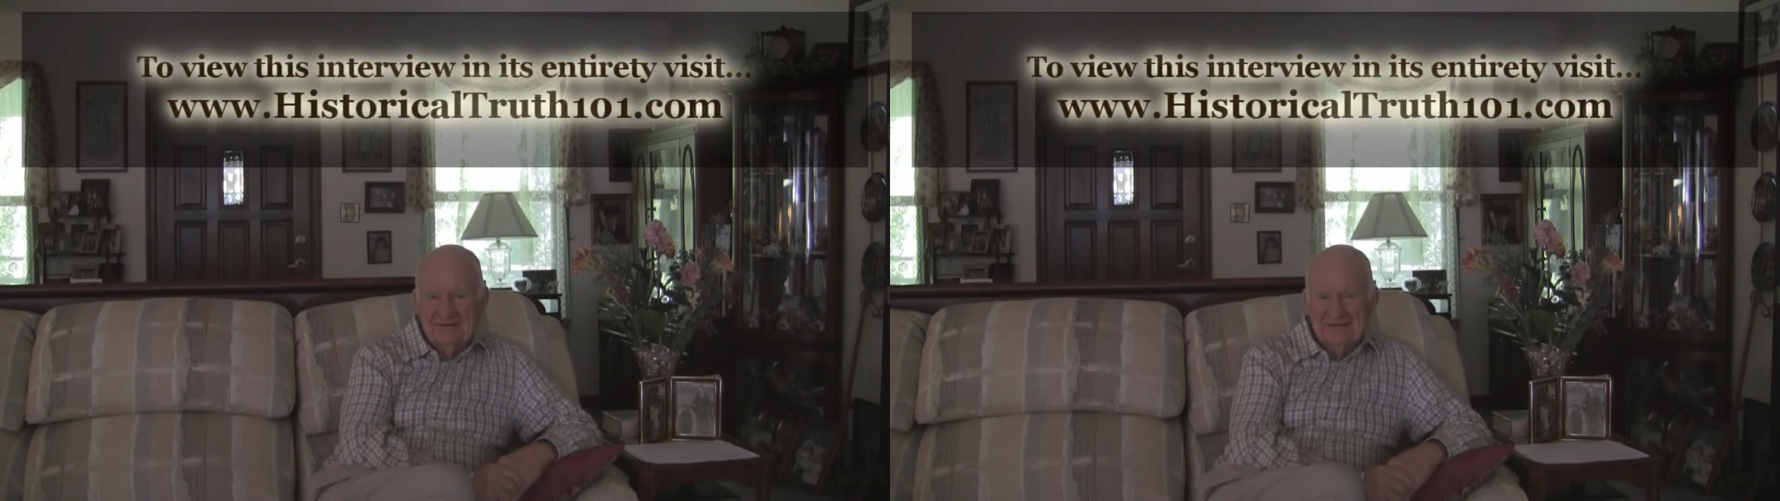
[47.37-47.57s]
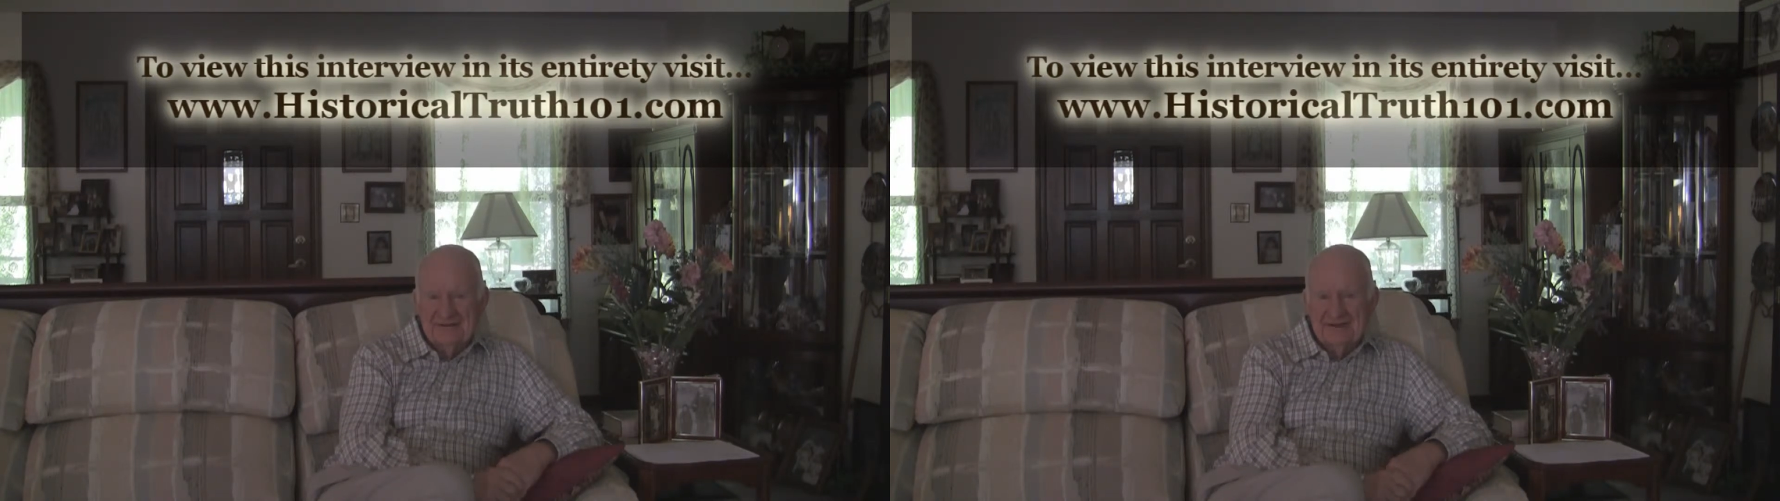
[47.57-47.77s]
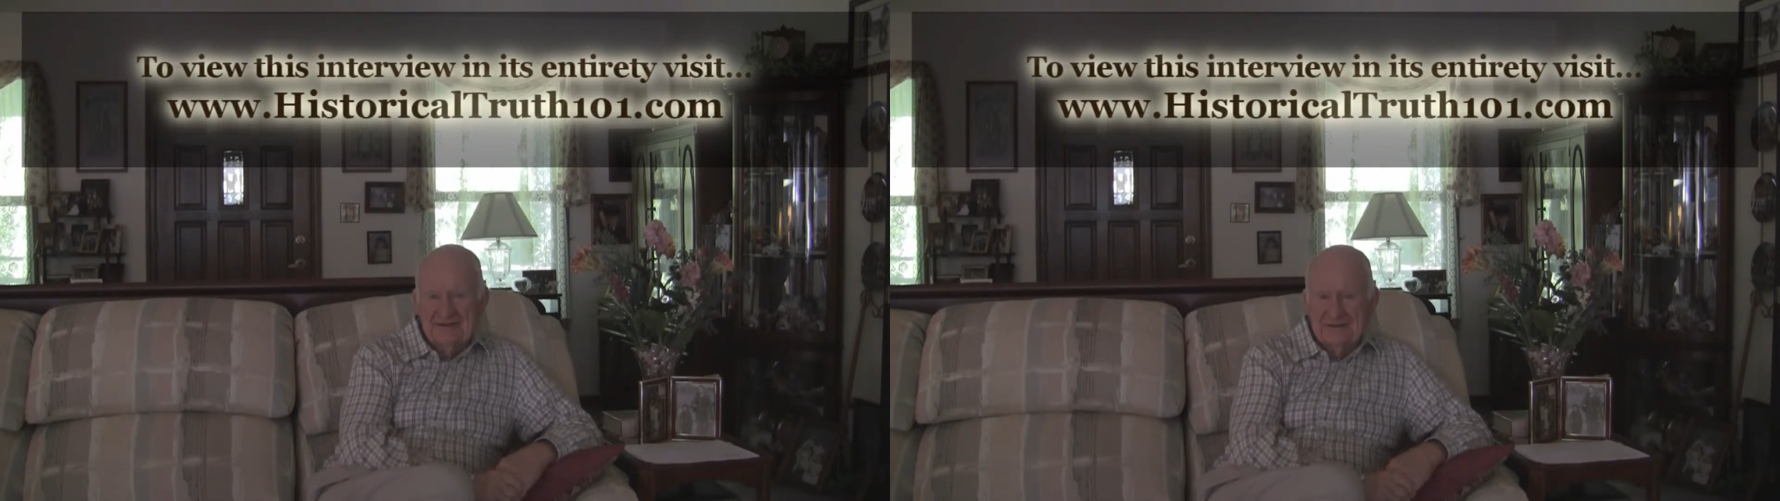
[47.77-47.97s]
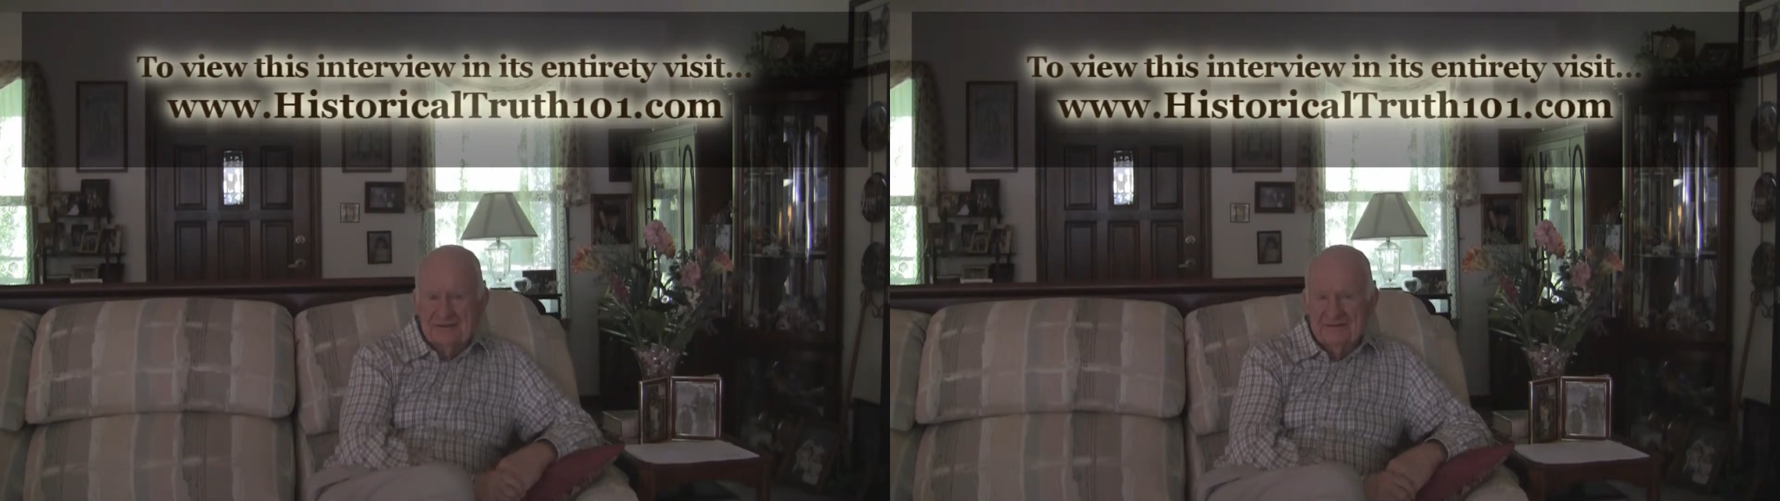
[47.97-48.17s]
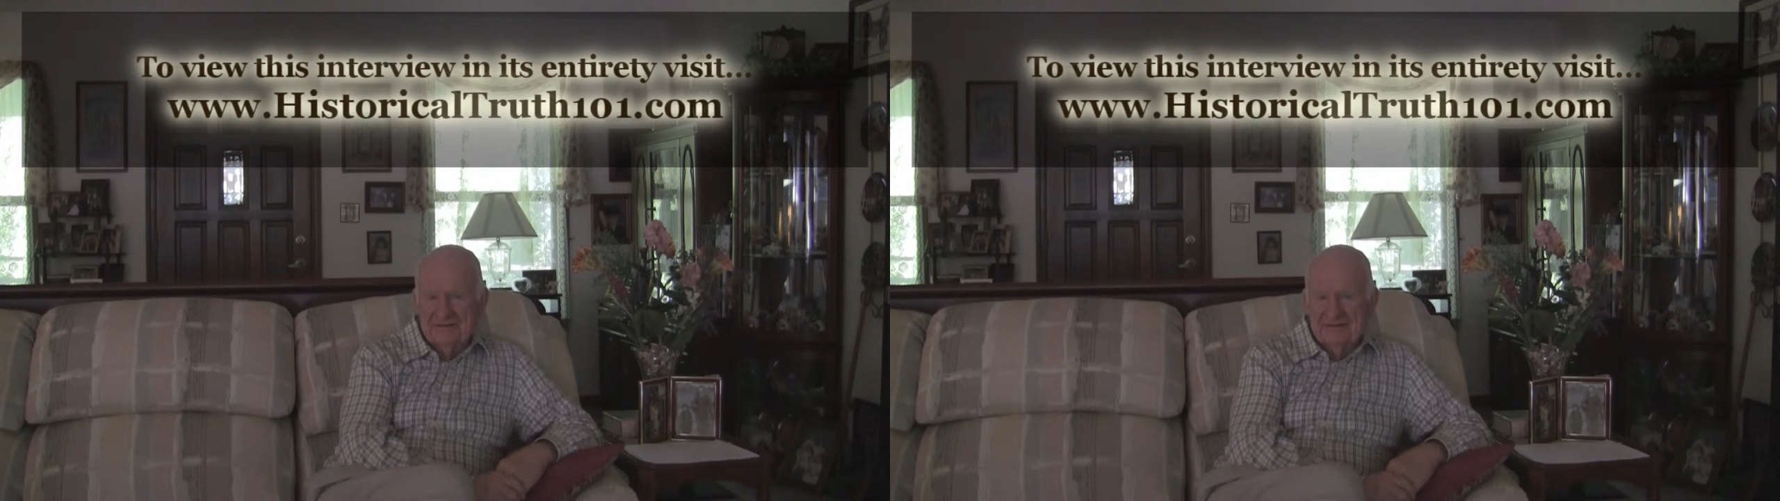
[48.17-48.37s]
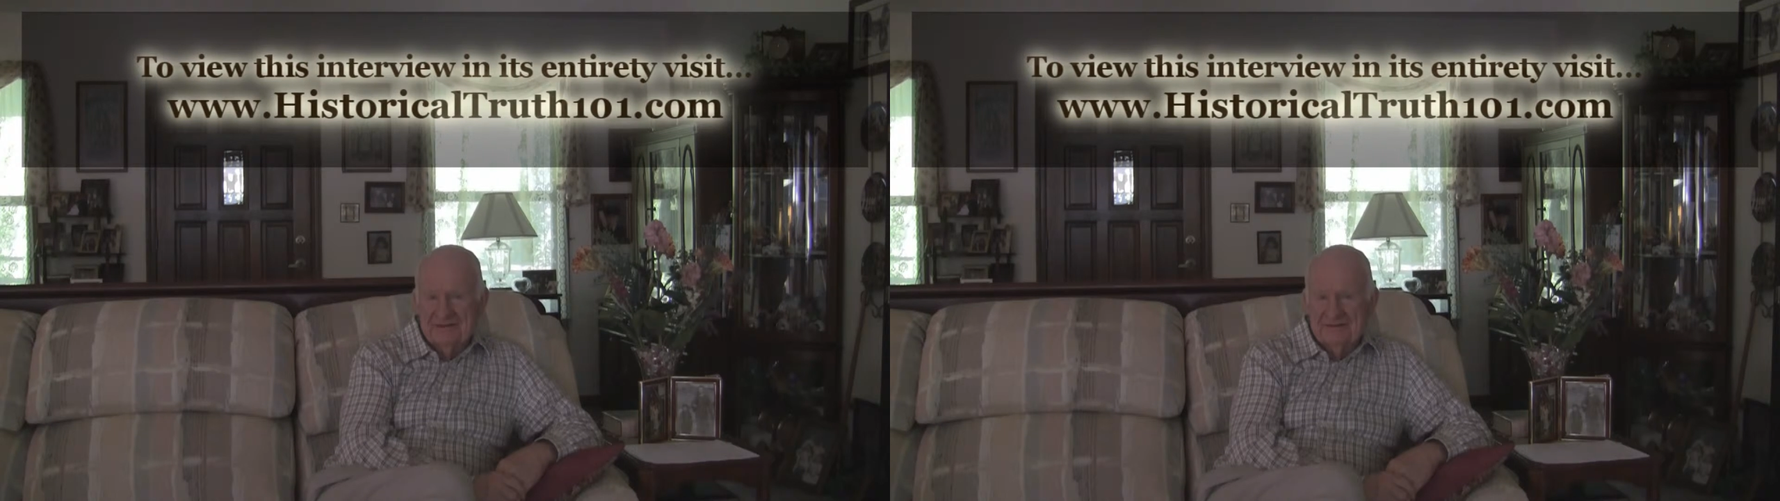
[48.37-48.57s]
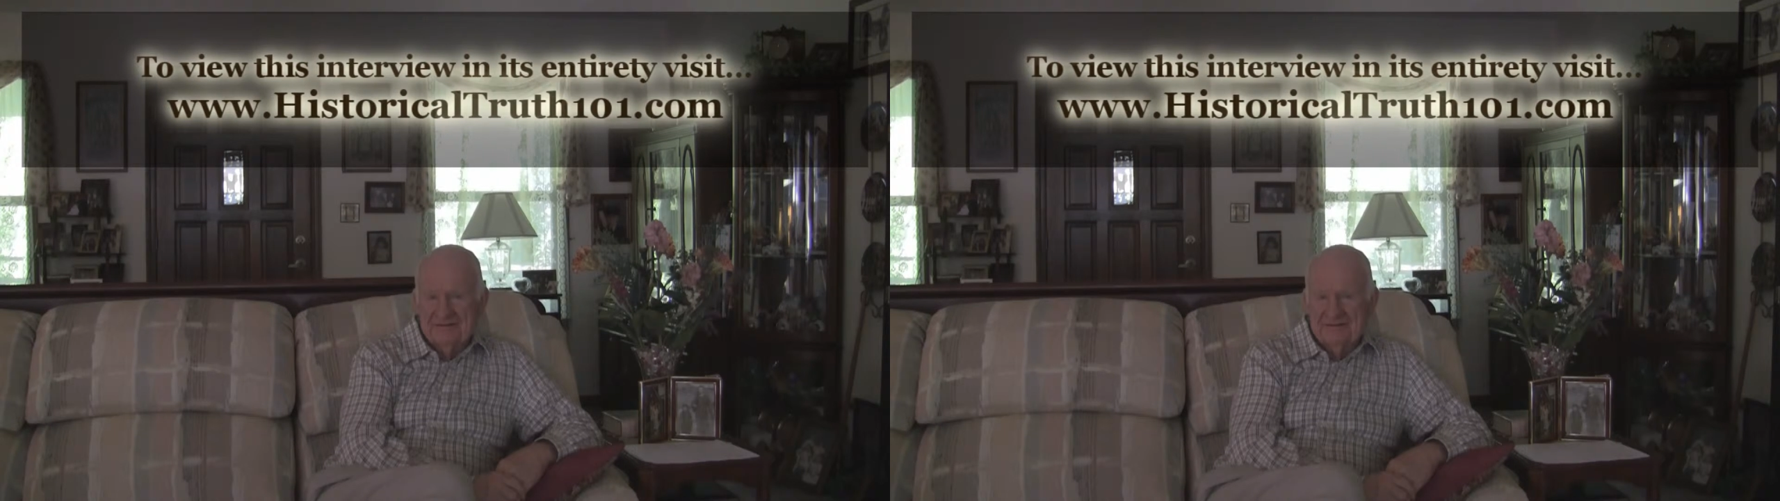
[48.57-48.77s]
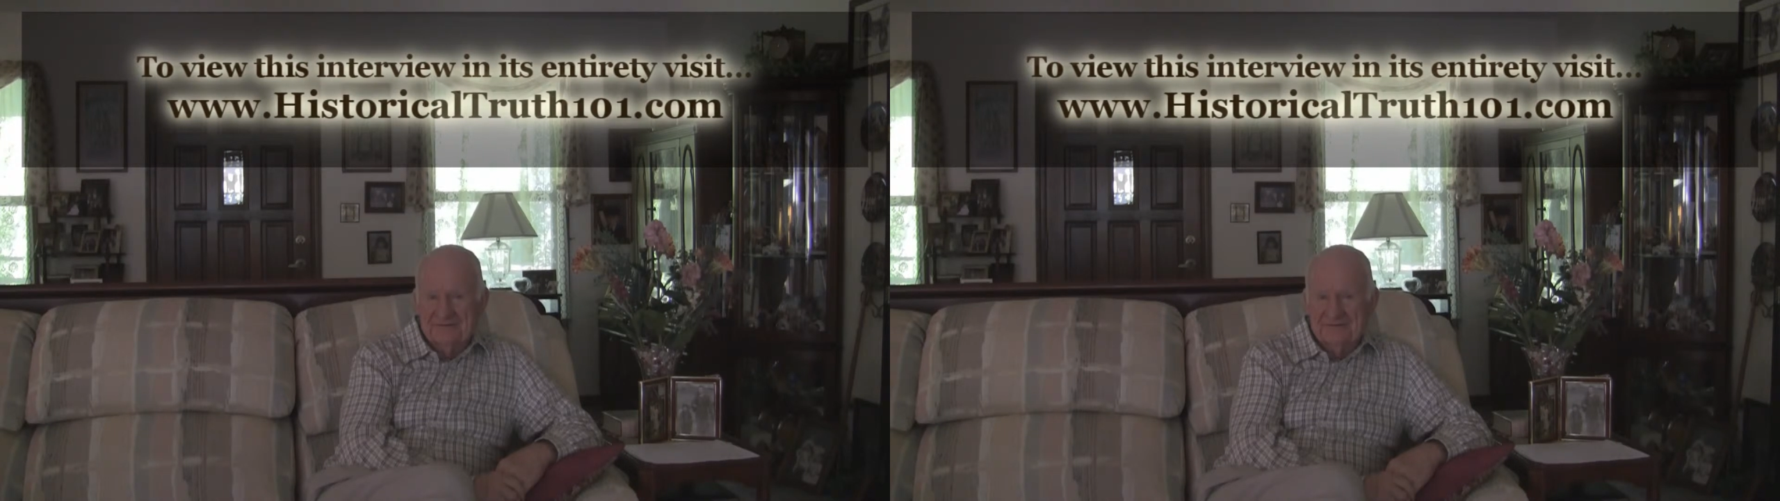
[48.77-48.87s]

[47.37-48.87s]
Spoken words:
He got killed in a log